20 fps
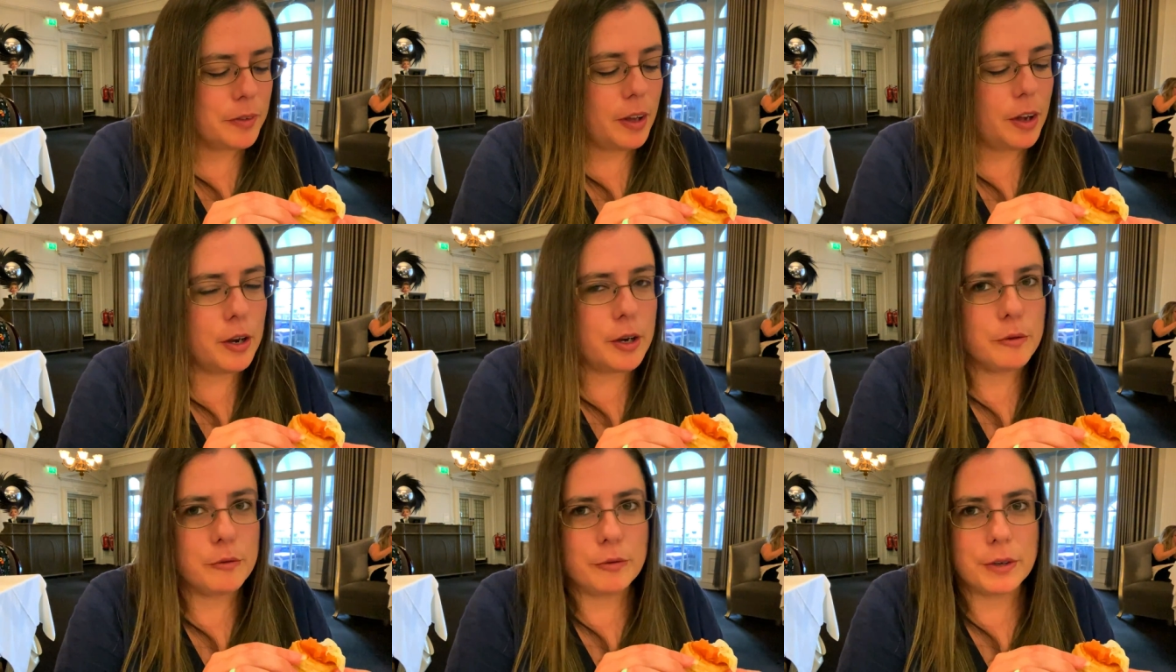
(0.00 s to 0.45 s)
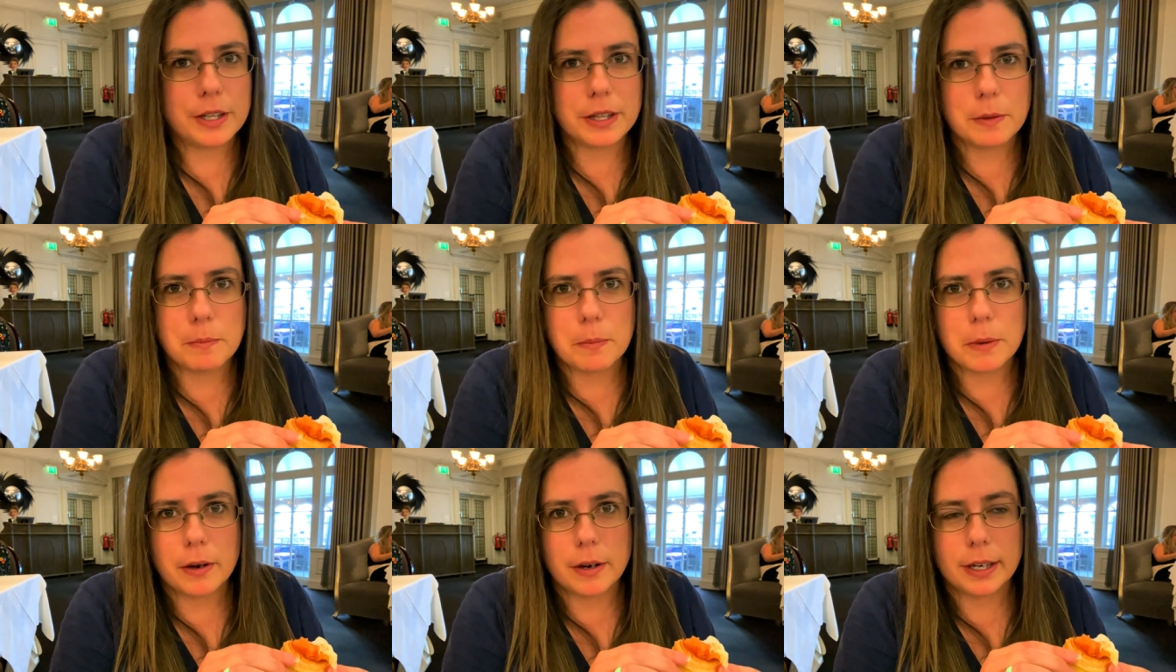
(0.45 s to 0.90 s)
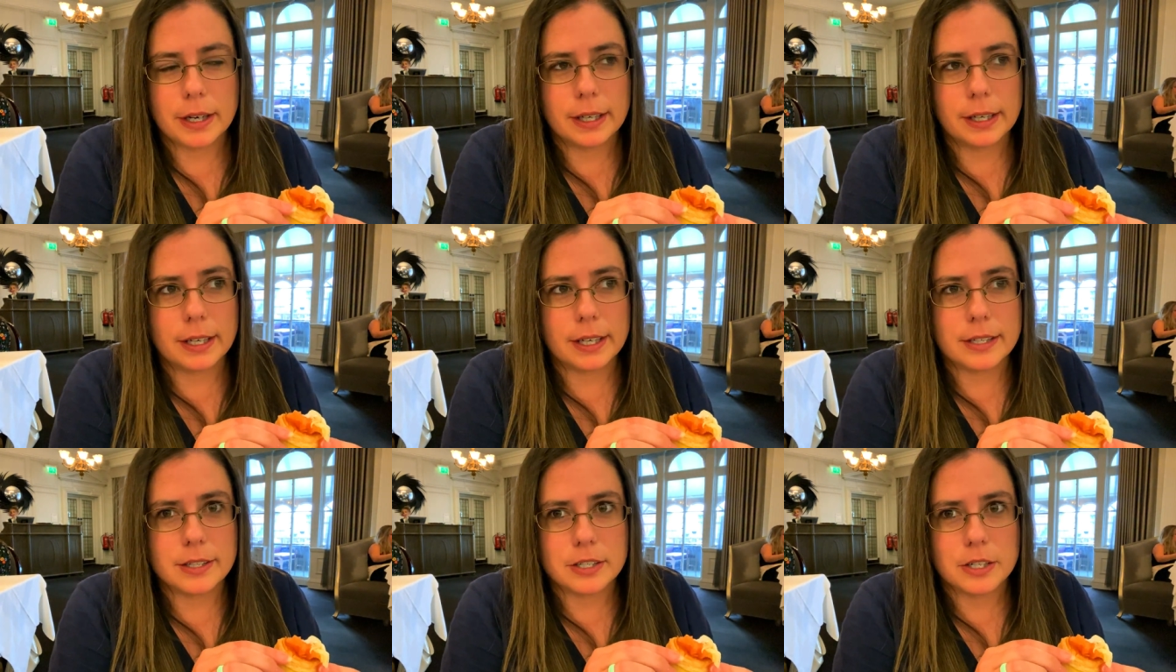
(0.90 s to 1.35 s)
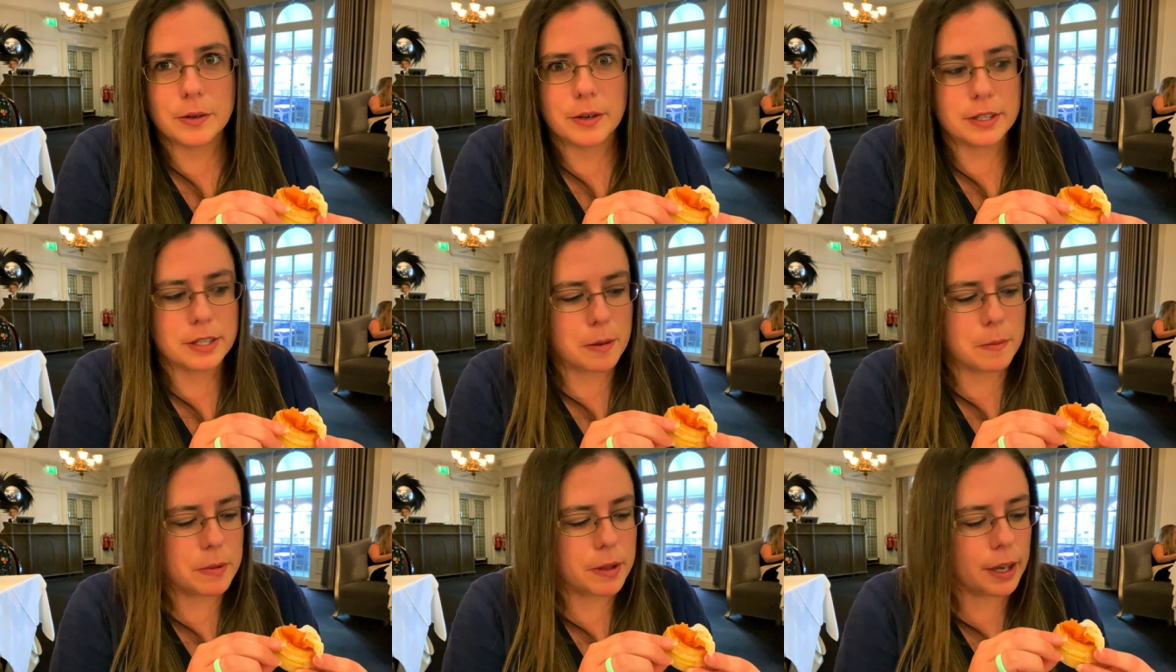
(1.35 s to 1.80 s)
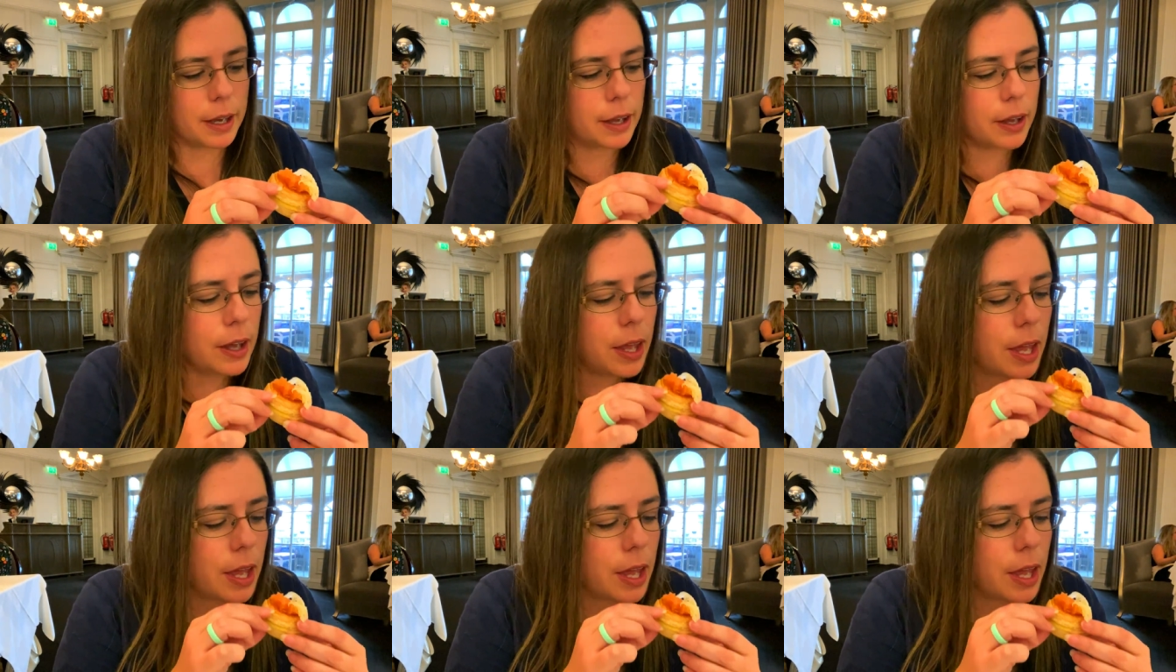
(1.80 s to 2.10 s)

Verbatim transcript: Hopefully the mic is doing something.